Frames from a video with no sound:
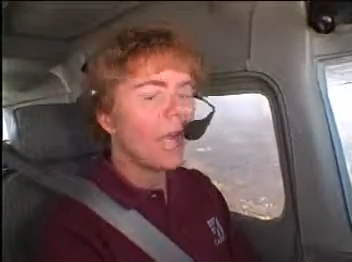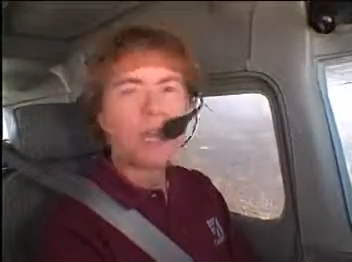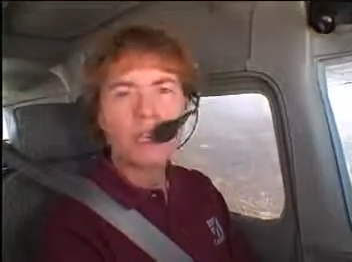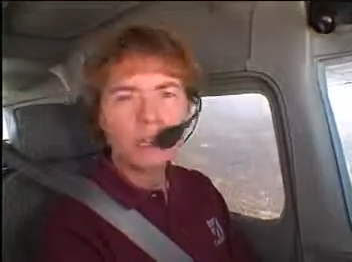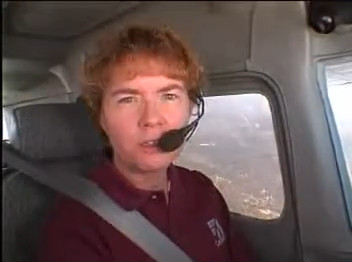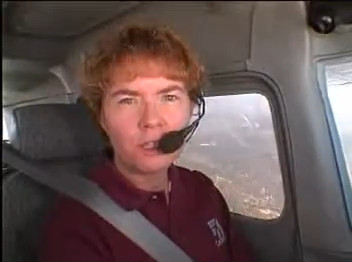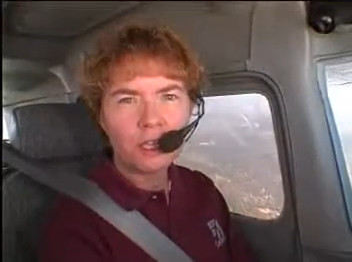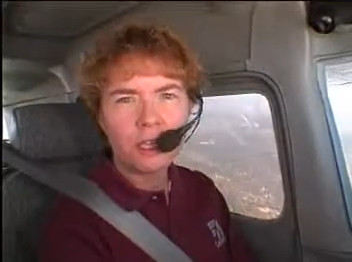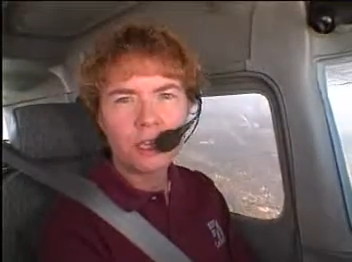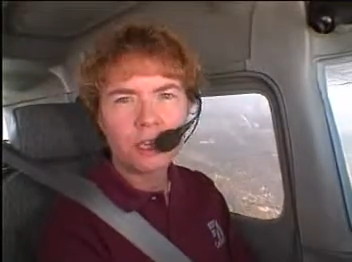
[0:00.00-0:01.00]
And here's a
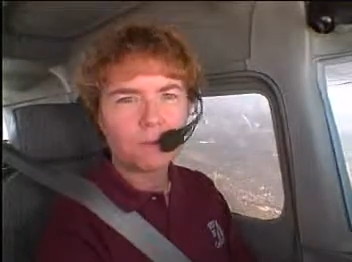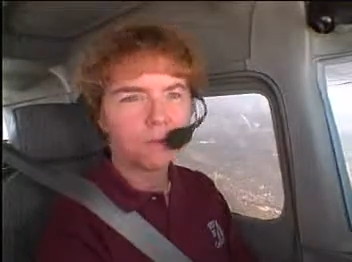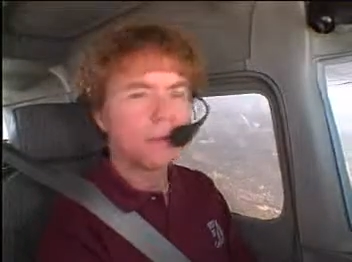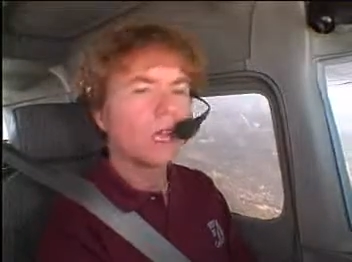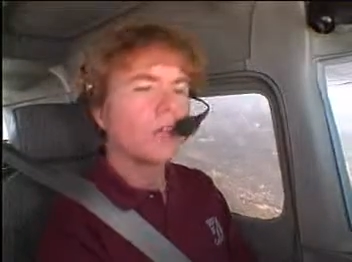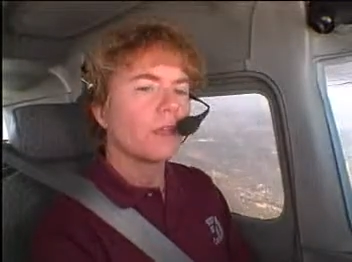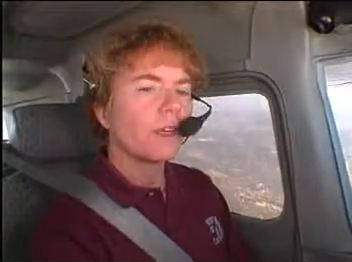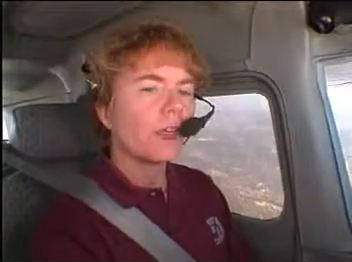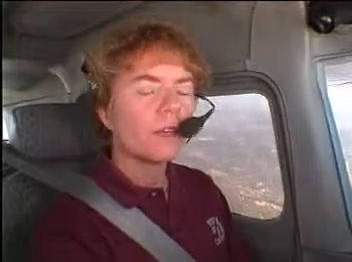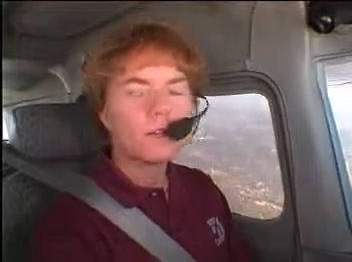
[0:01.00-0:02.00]
tip.
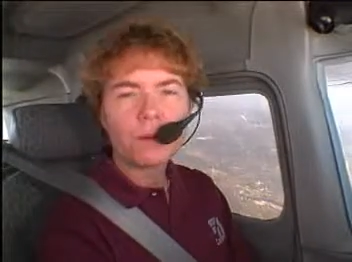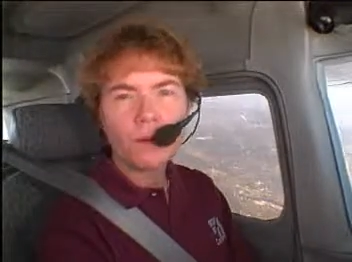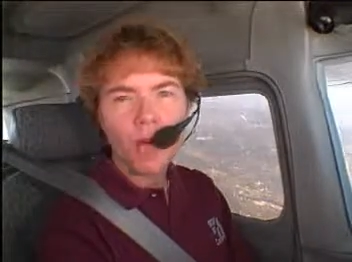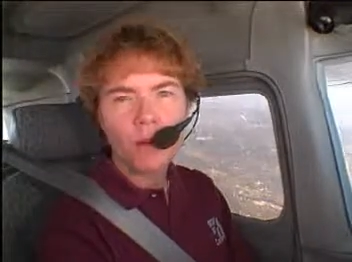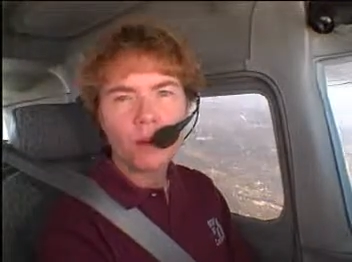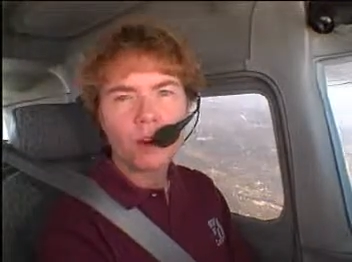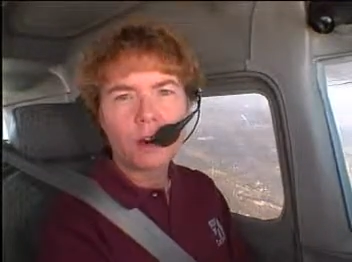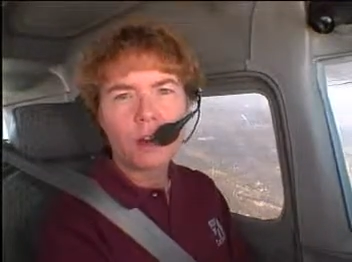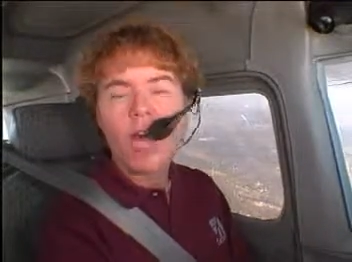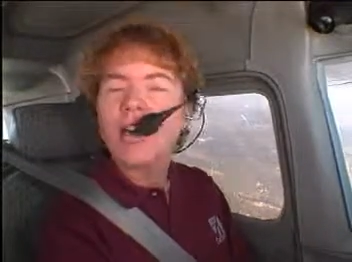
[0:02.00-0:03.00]
Think of the
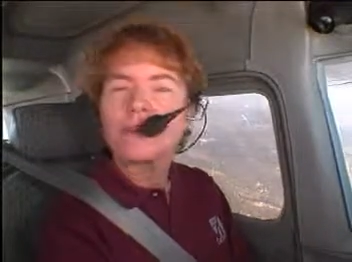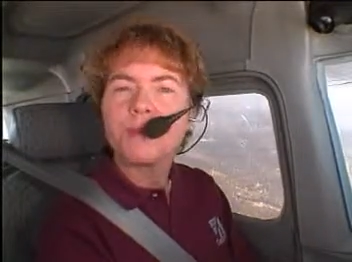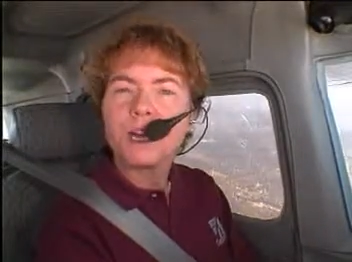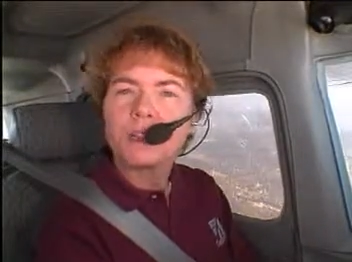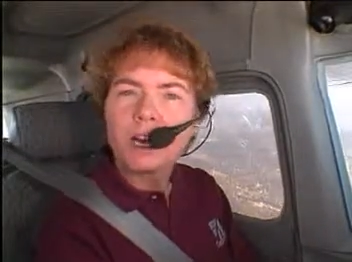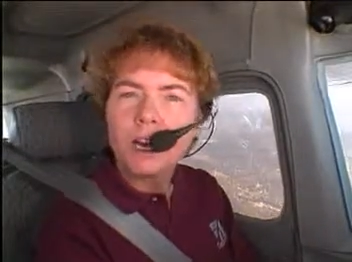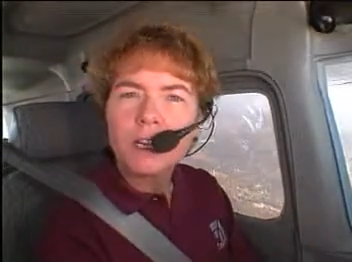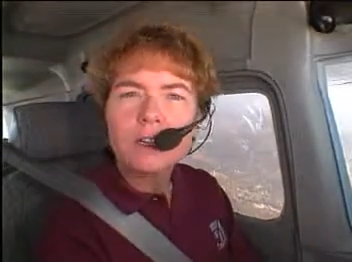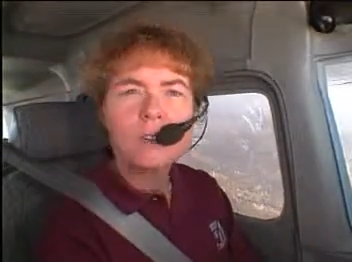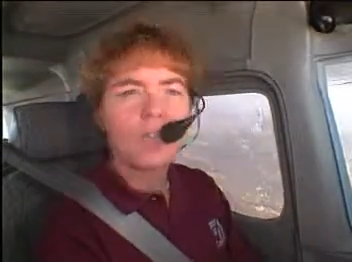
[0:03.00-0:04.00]
power as being
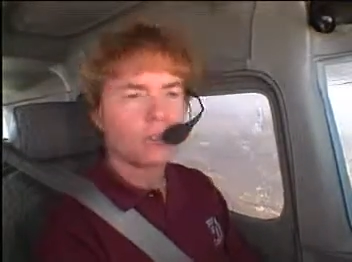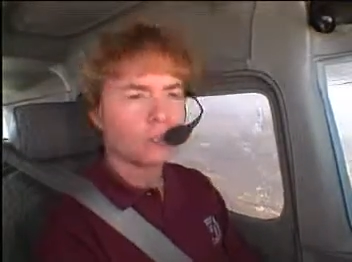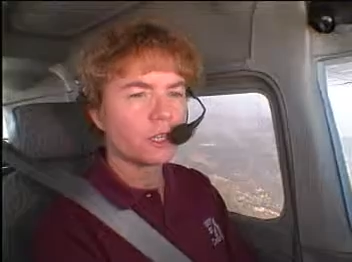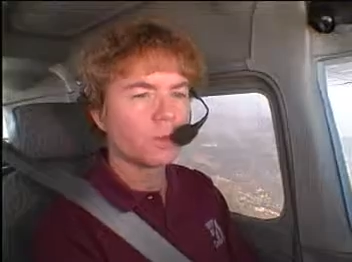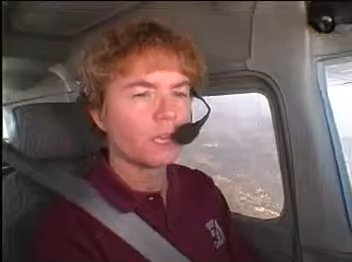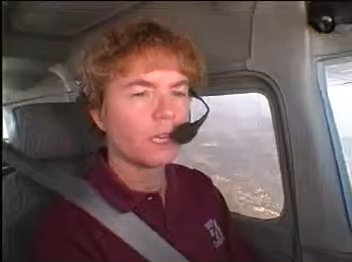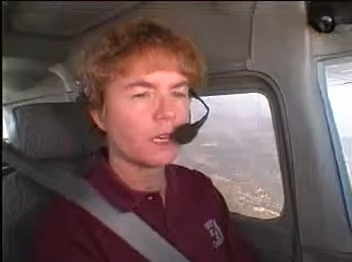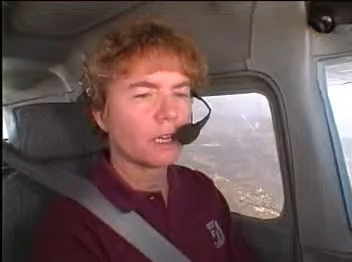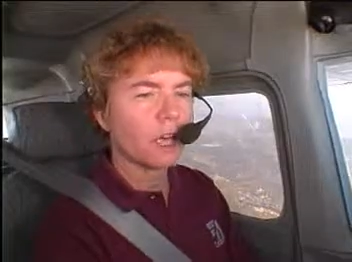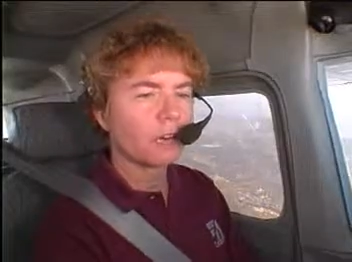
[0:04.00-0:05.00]
tied to the airspeed
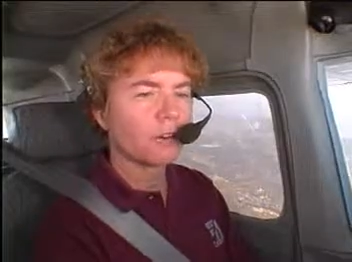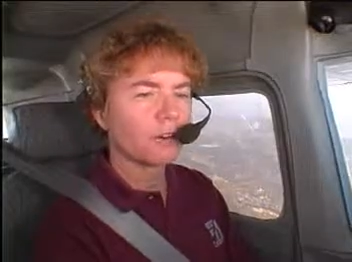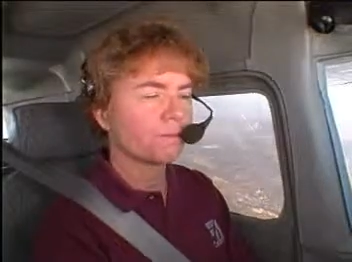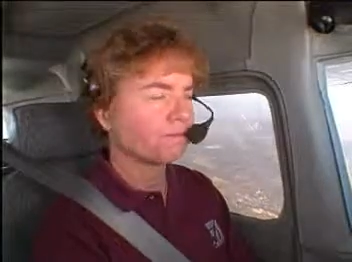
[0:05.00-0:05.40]
indicator.